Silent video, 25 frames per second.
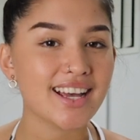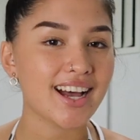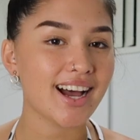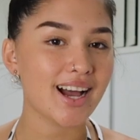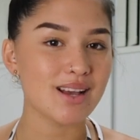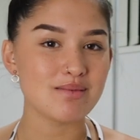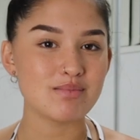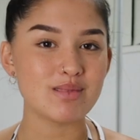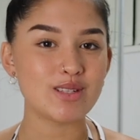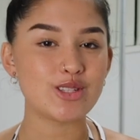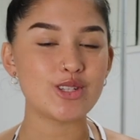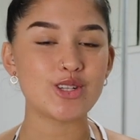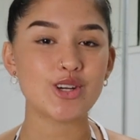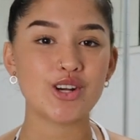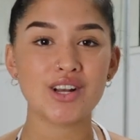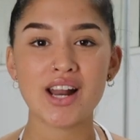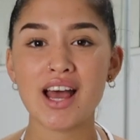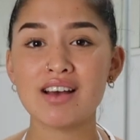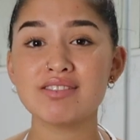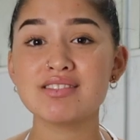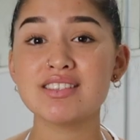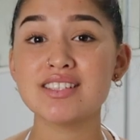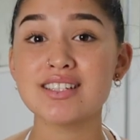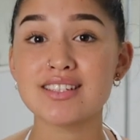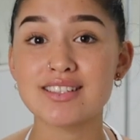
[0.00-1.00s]
I mean, you're gonna
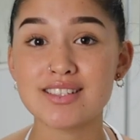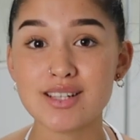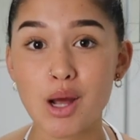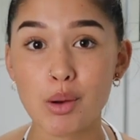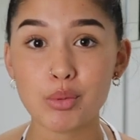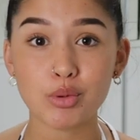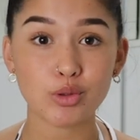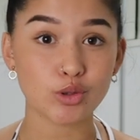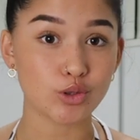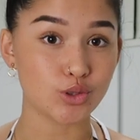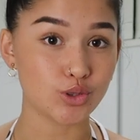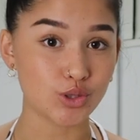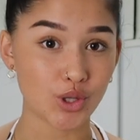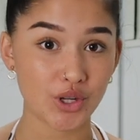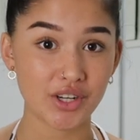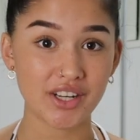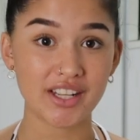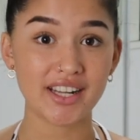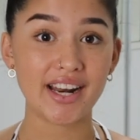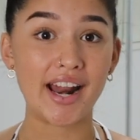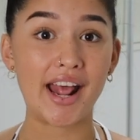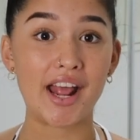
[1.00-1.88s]
have to double knot it